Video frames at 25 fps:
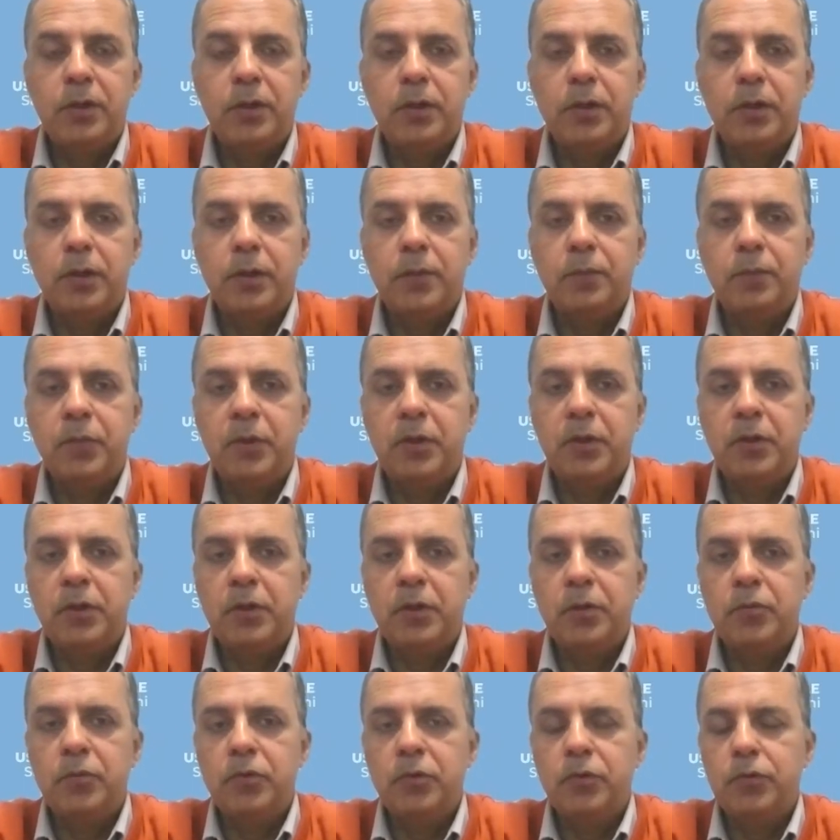in
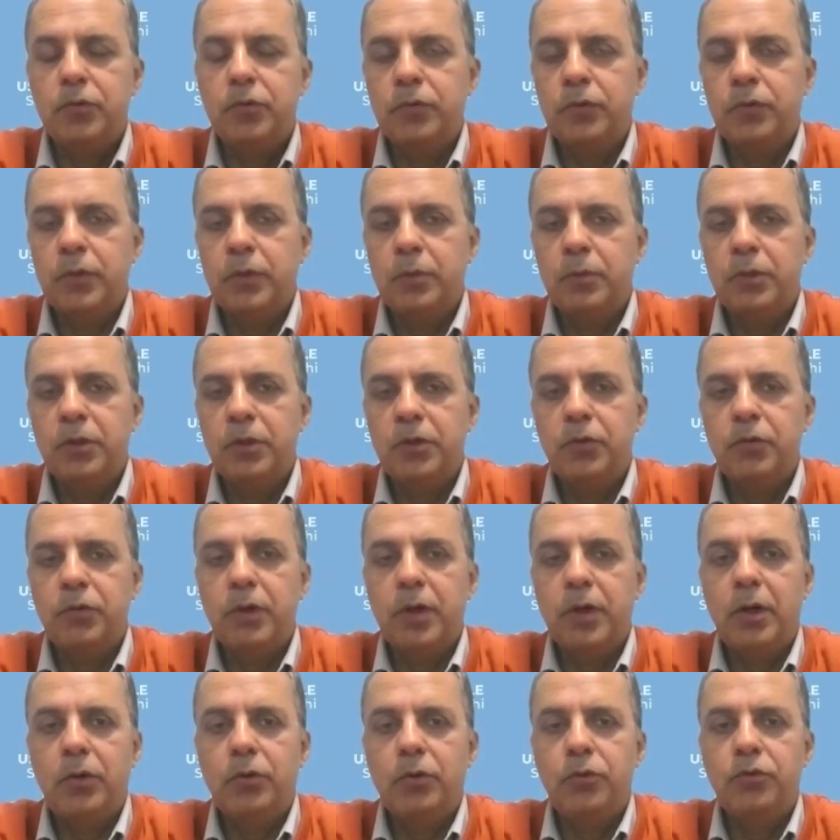terms of a bit of
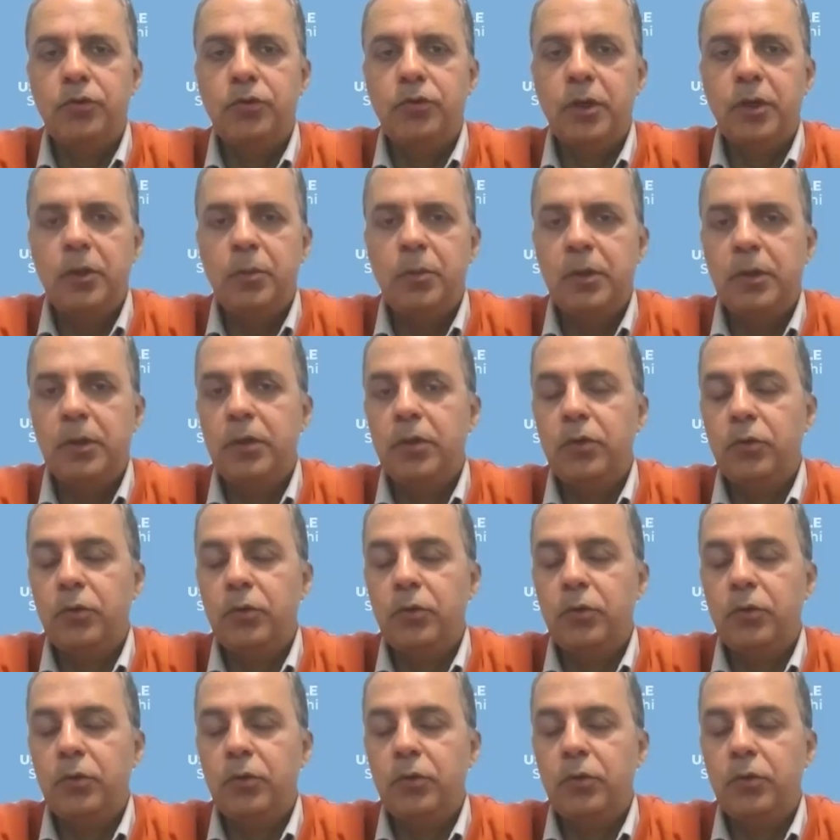a housekeeping,